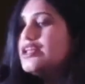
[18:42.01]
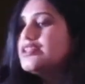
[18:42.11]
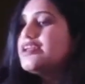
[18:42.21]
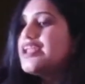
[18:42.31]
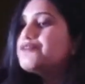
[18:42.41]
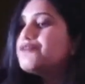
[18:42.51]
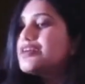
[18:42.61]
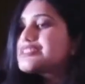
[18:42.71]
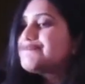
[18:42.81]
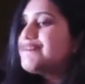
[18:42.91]
the
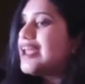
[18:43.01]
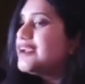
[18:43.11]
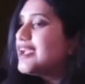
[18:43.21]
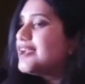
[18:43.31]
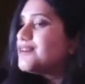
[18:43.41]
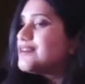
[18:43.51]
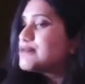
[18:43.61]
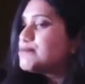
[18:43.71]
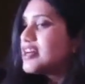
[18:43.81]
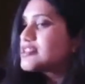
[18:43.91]
network's
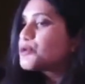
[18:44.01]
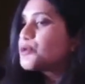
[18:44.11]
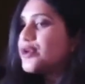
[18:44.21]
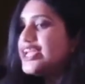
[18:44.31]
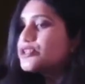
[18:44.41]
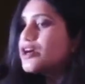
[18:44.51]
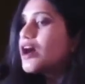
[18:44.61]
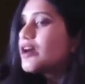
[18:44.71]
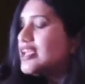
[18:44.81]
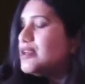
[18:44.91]
validators must reach
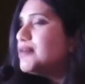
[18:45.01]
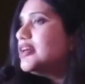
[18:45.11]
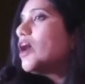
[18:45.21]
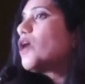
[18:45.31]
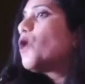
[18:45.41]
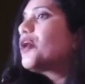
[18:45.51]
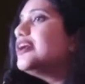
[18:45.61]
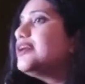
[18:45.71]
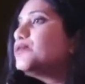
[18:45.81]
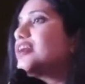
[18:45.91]
agreement
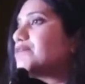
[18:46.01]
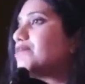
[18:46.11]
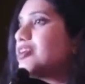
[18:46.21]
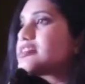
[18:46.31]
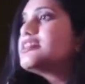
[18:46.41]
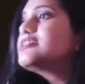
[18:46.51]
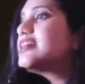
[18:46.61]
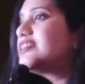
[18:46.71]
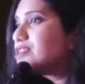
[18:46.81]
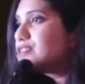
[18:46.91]
according to network's
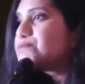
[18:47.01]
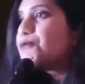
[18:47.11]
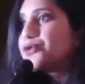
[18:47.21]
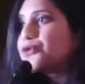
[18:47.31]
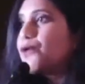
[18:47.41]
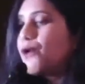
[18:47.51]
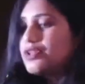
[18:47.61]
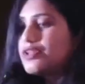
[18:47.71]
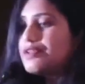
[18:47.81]
consensus protocol.